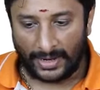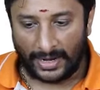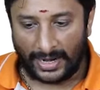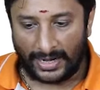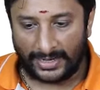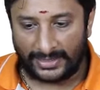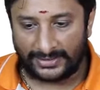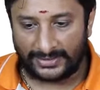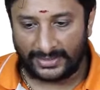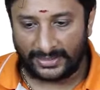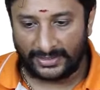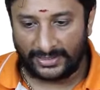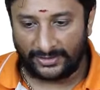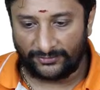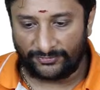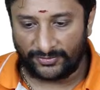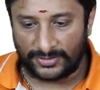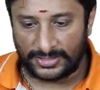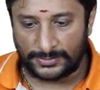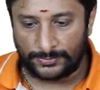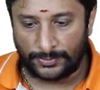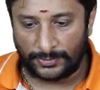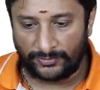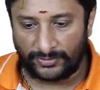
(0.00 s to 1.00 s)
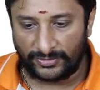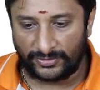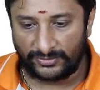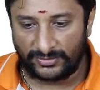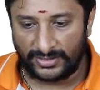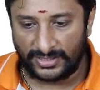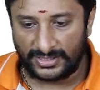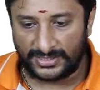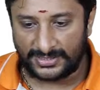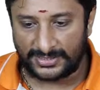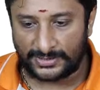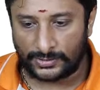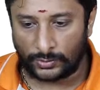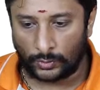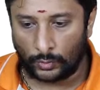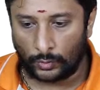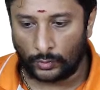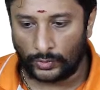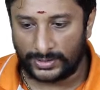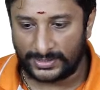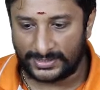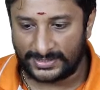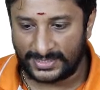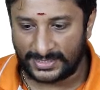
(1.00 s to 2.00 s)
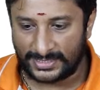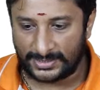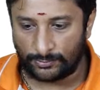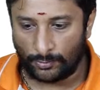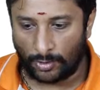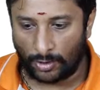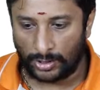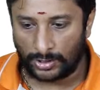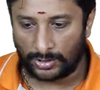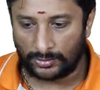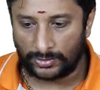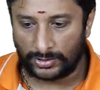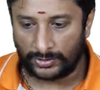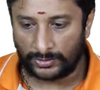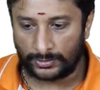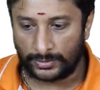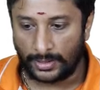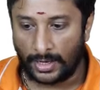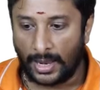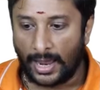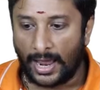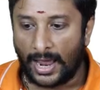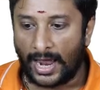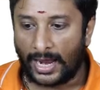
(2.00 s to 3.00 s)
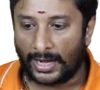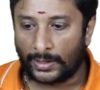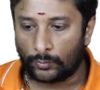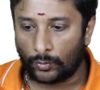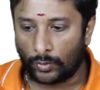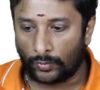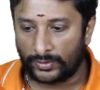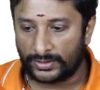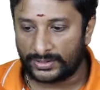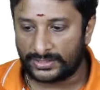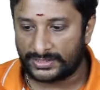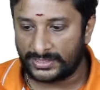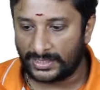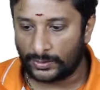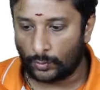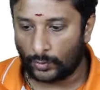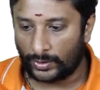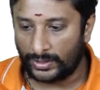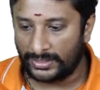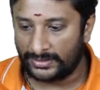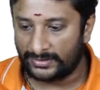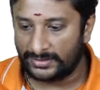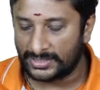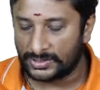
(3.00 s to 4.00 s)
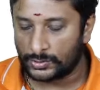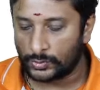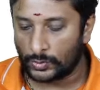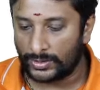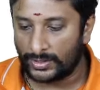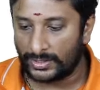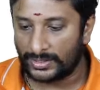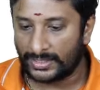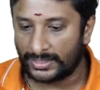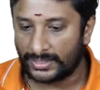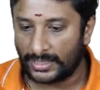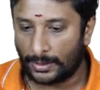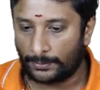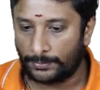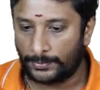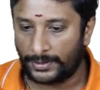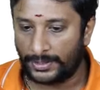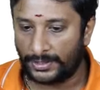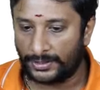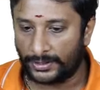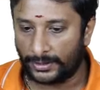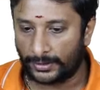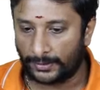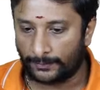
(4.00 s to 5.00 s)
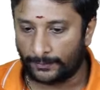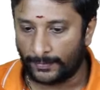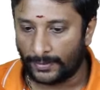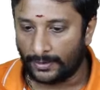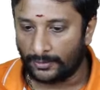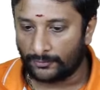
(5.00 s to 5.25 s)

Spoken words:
and the difference between these two is the small thing, and over here only this one will get updated.